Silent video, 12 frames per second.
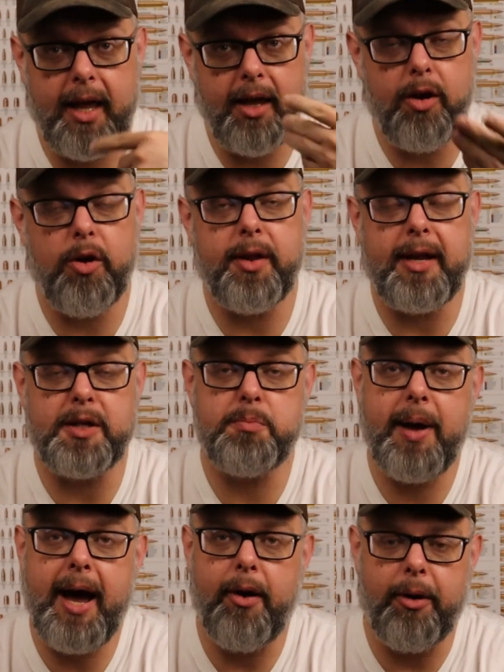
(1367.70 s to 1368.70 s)
I can go to the next
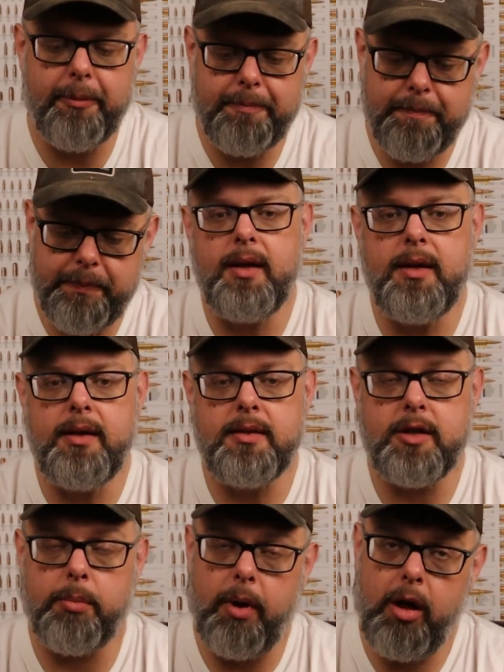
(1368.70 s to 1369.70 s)
powder.
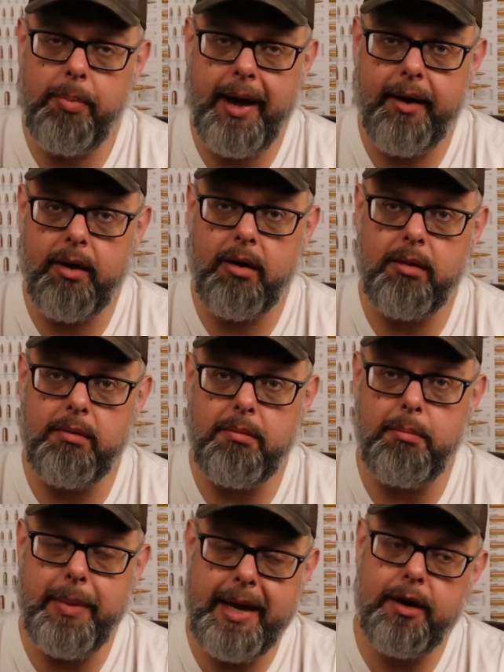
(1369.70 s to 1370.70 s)
So ball powder
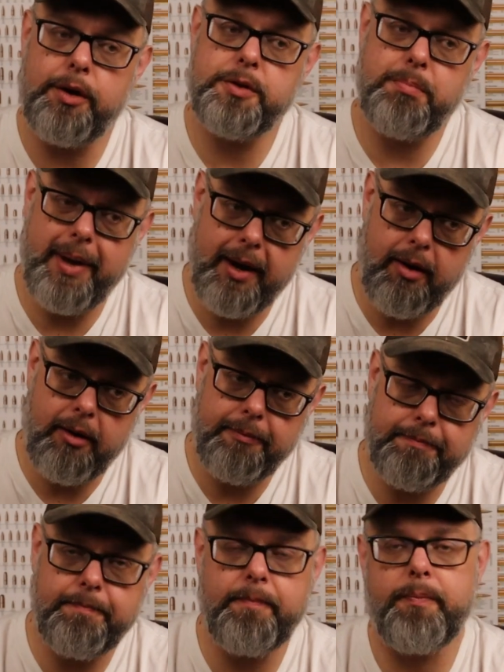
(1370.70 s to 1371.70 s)
meters better,
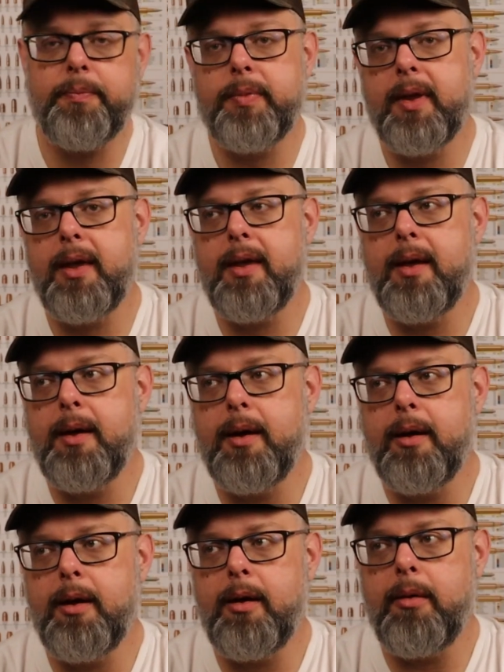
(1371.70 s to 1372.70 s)

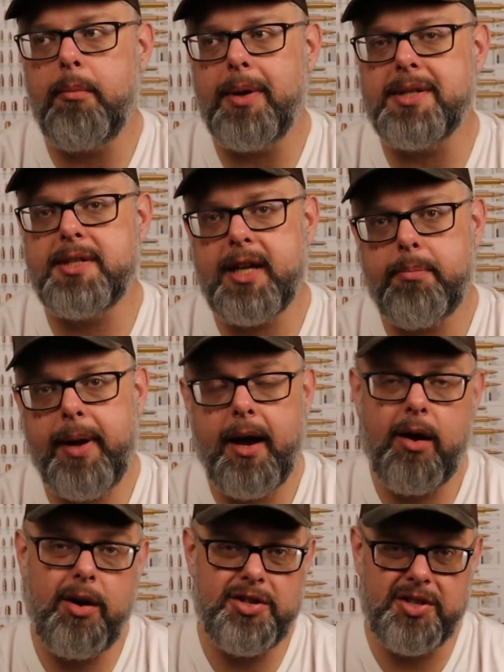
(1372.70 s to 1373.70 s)
but stick
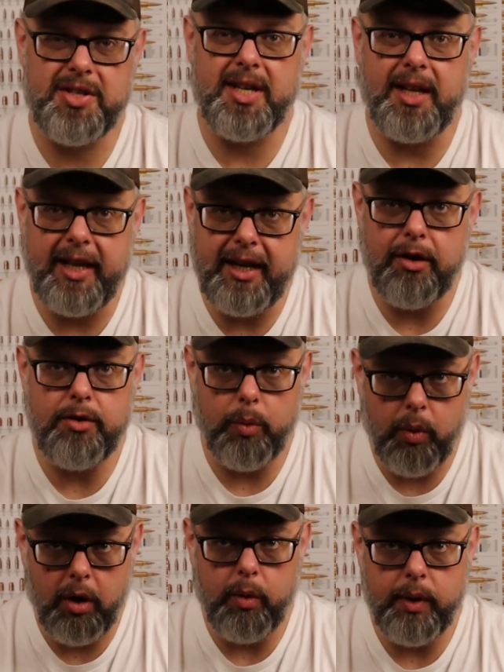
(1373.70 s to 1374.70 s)
powder is just cleaner to
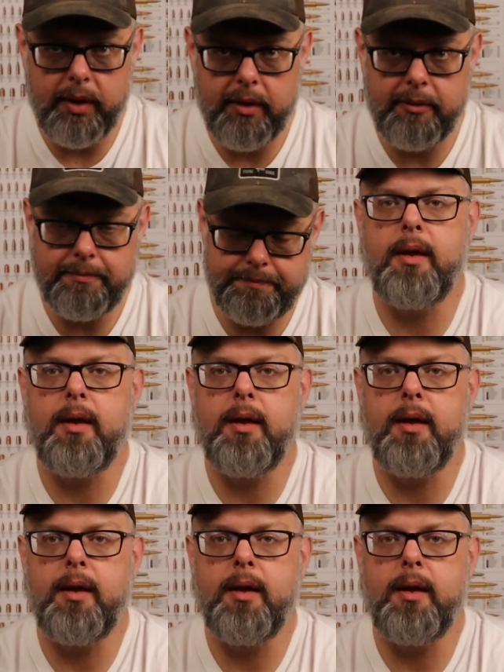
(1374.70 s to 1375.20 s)
work with.